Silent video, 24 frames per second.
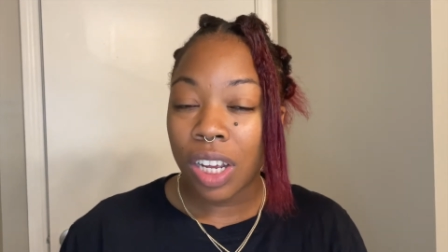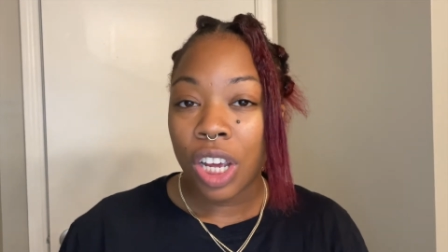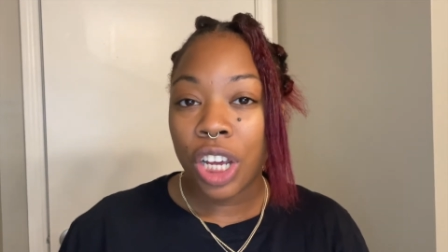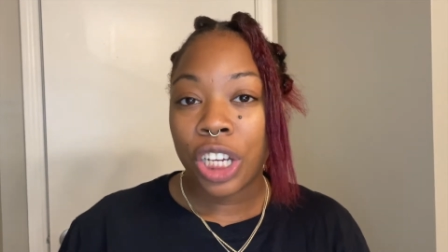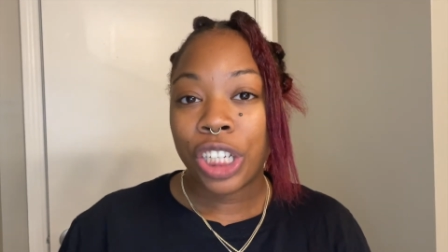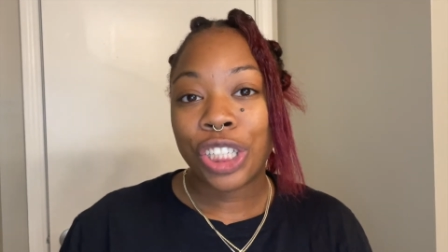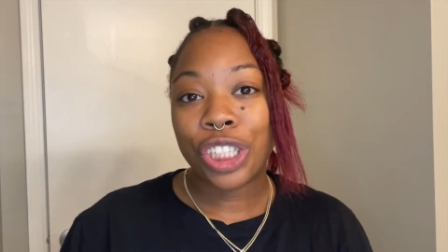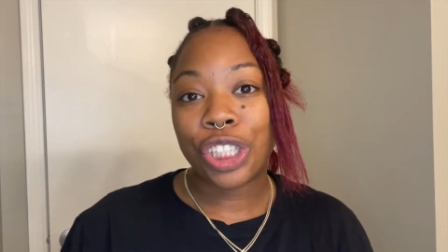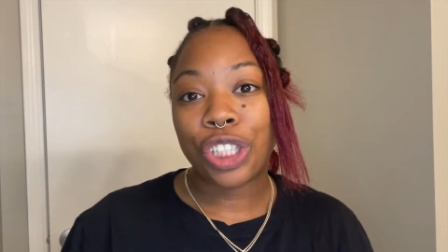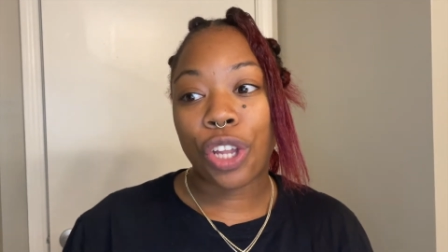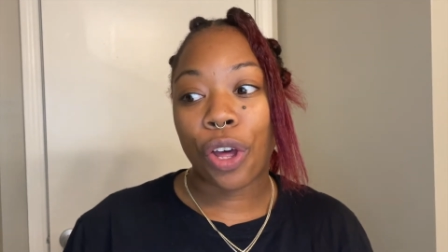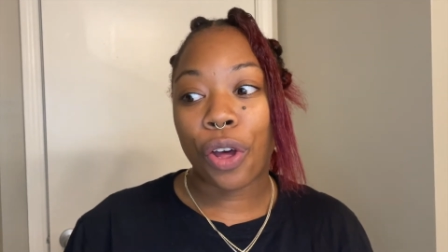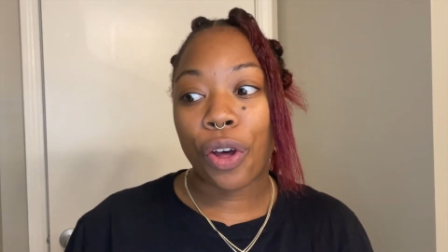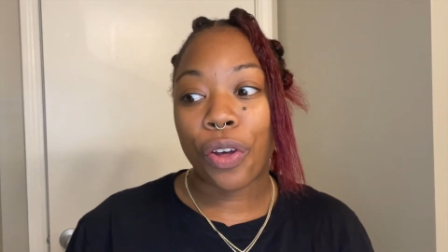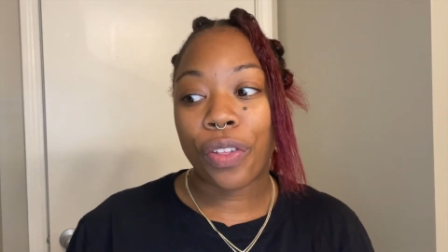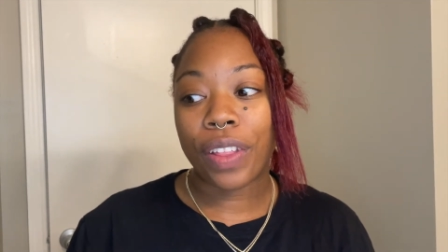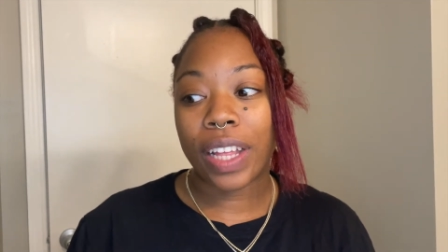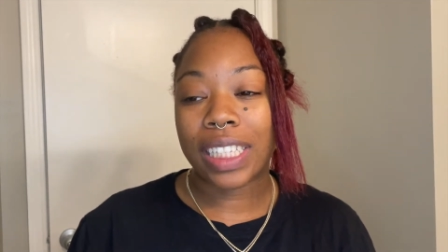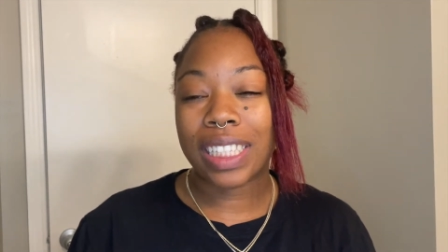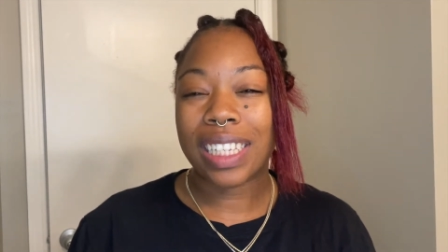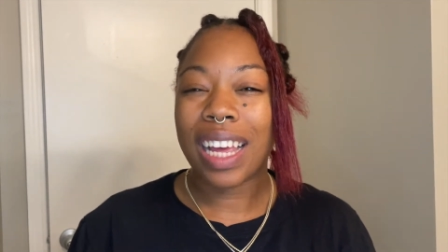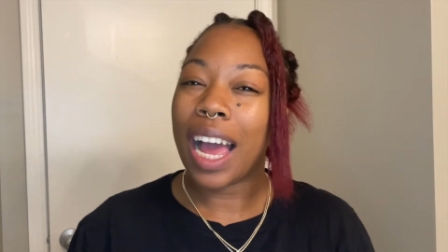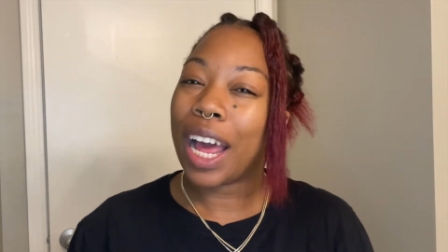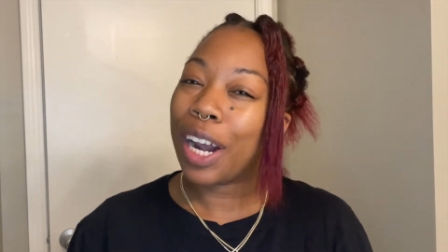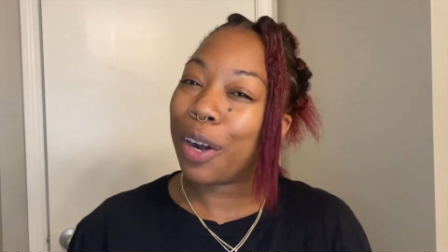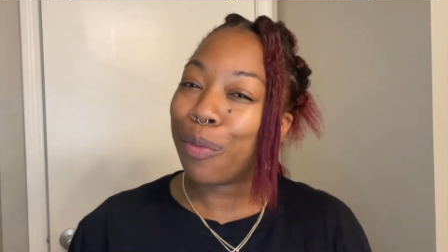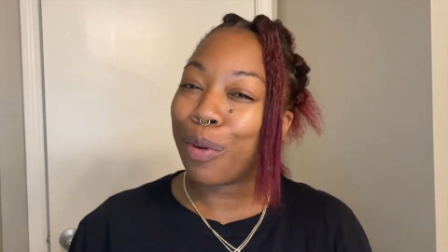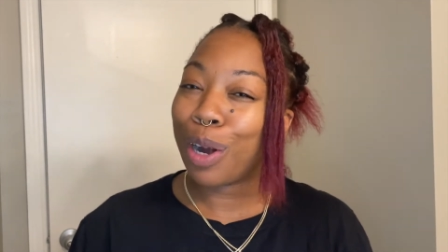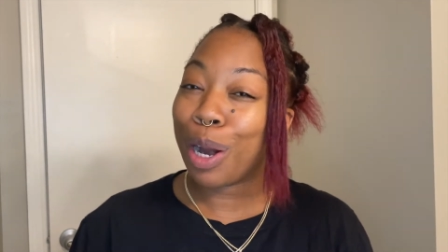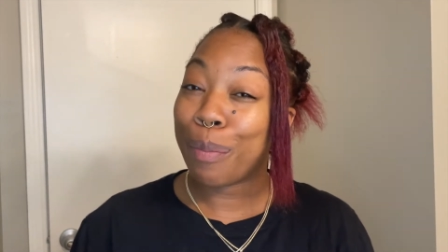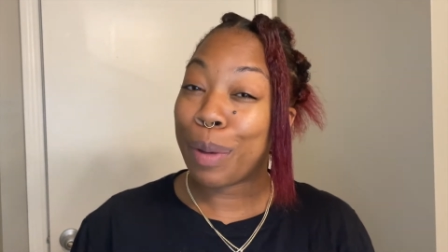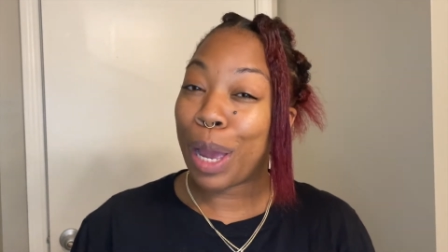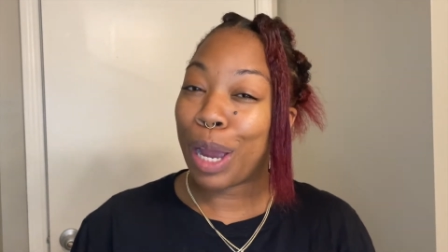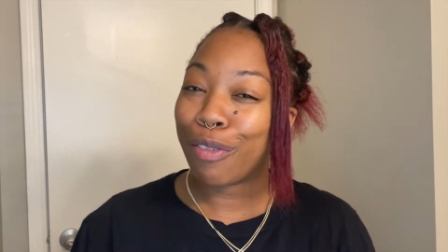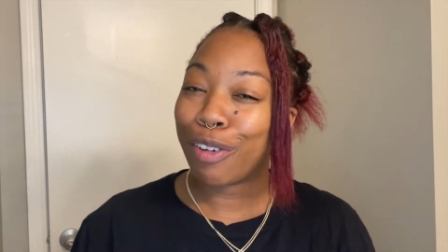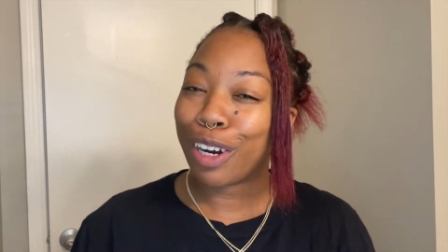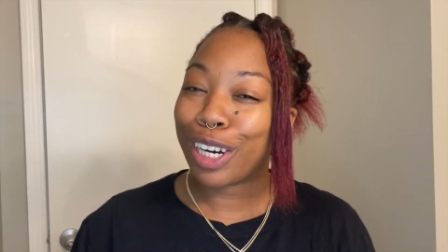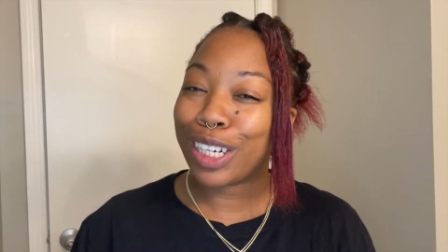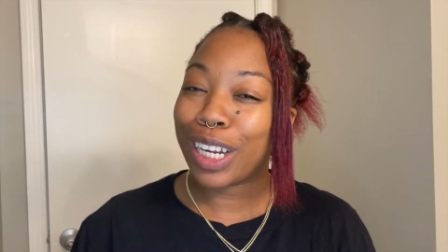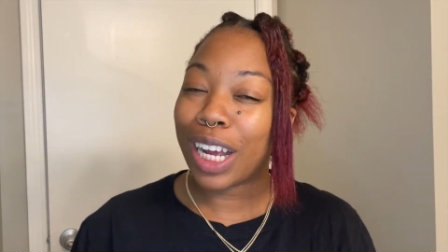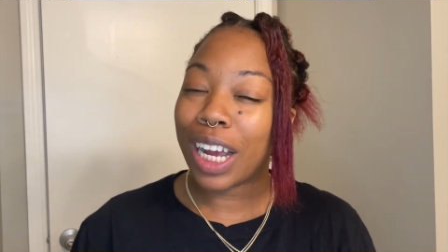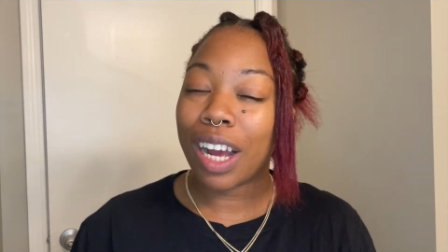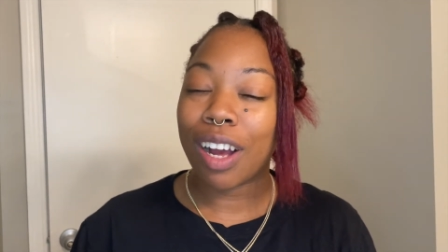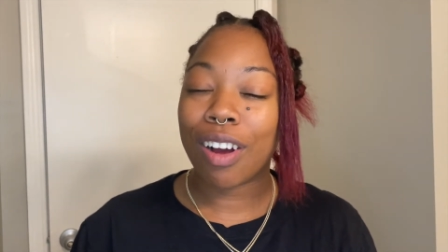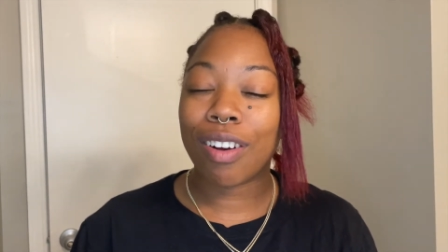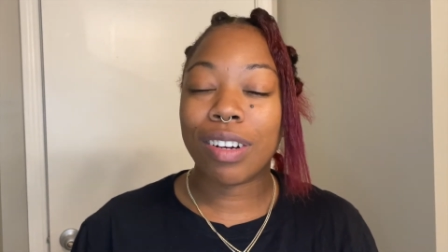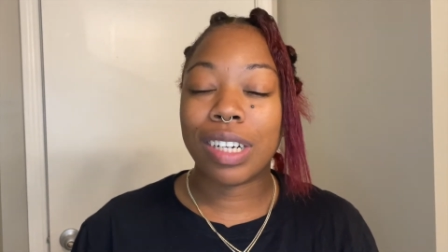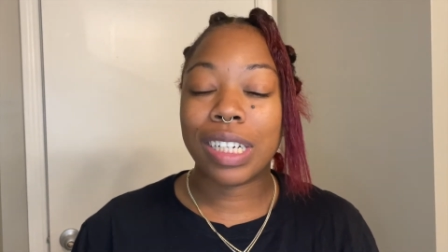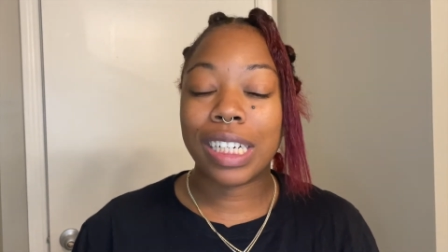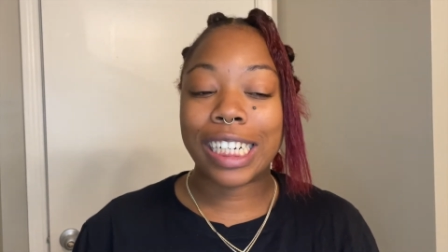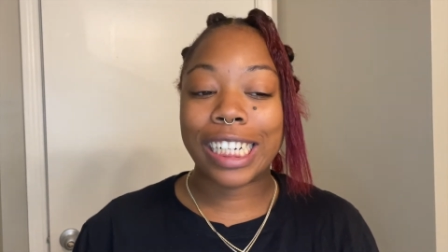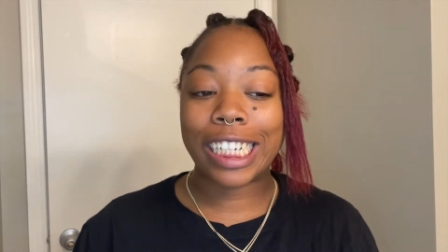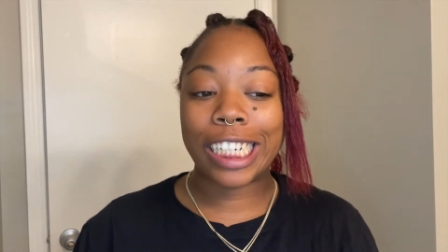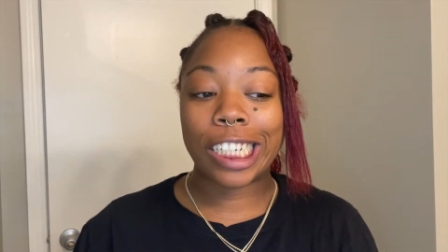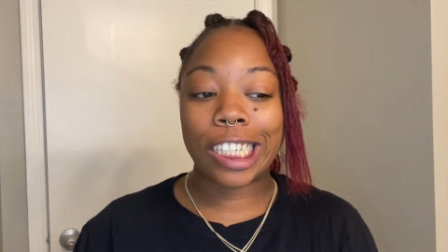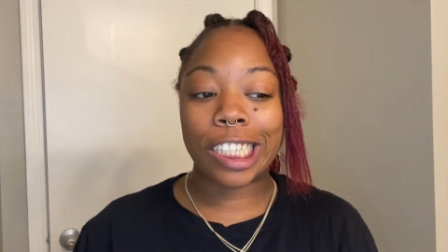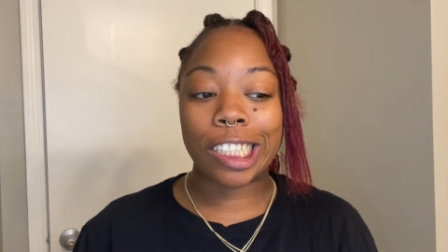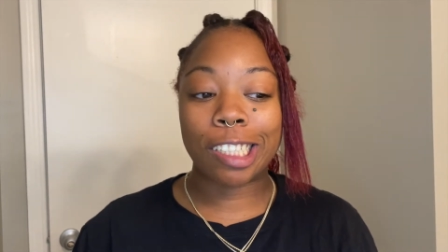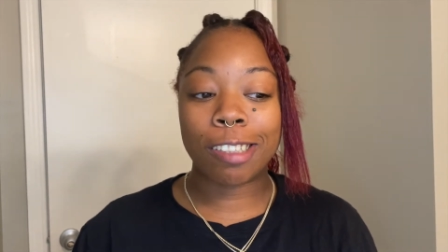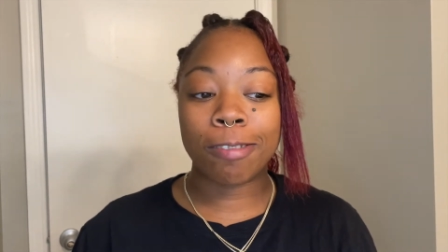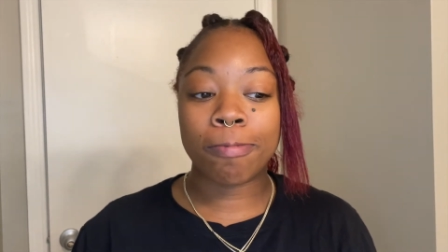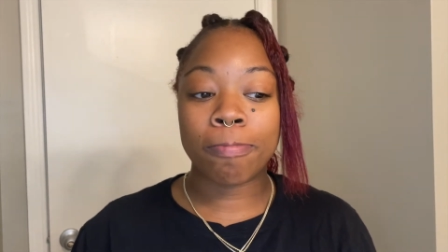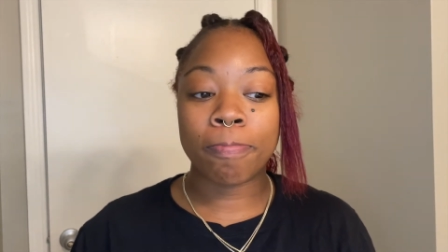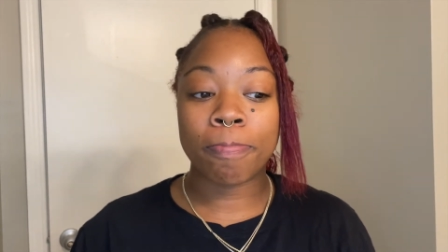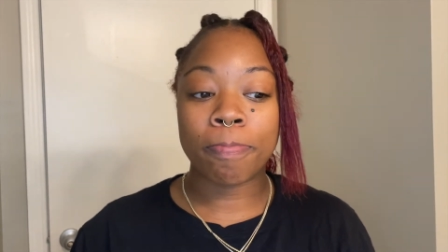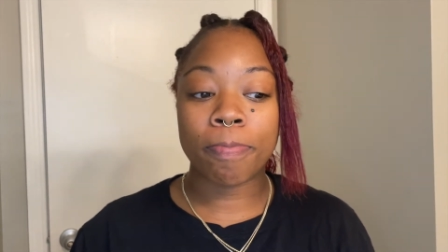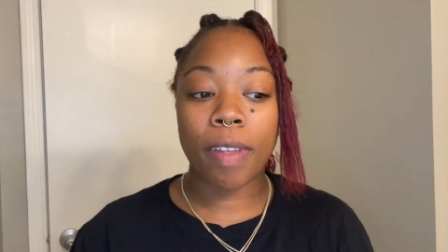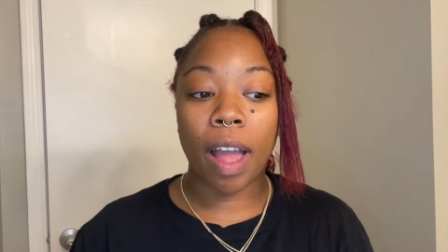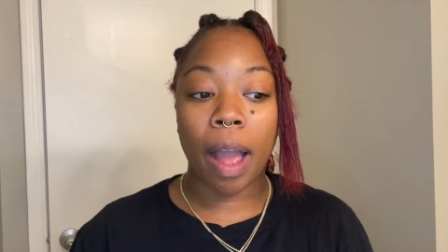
So that's kind of where I'm at right now.